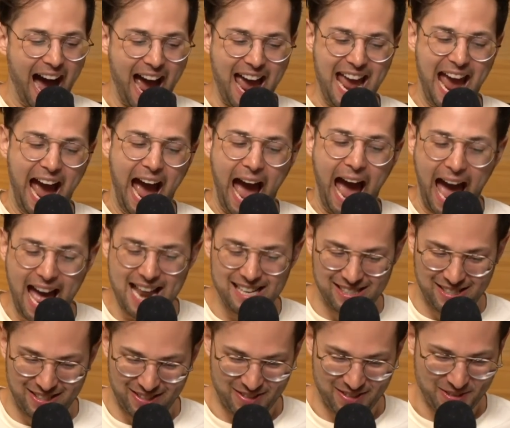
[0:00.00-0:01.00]
I
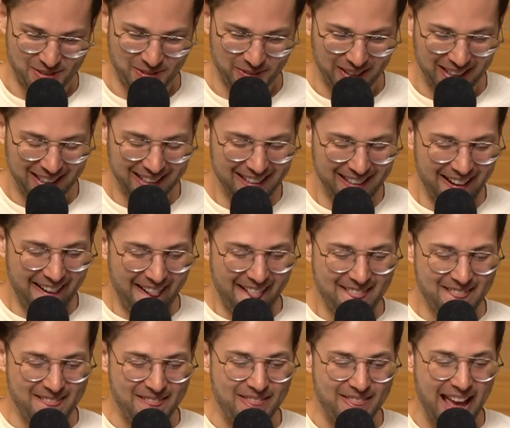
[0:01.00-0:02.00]
had to.
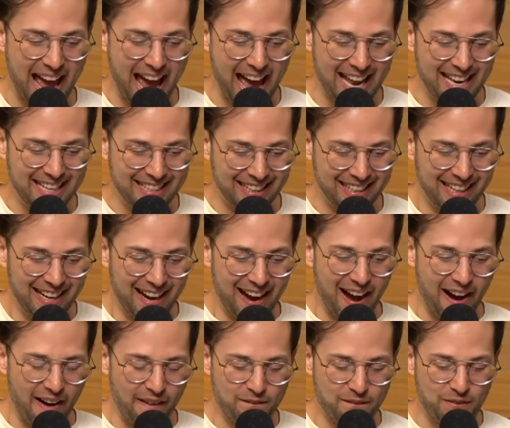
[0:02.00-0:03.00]
Then
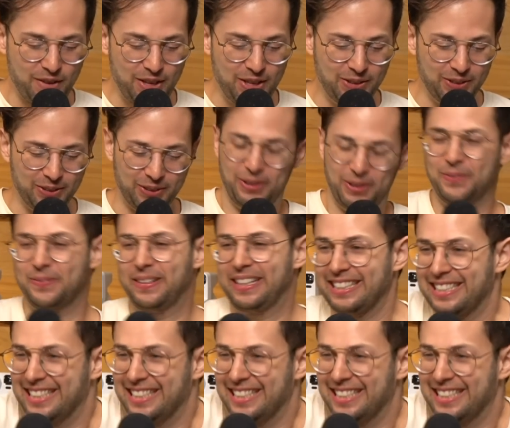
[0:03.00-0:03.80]
oh my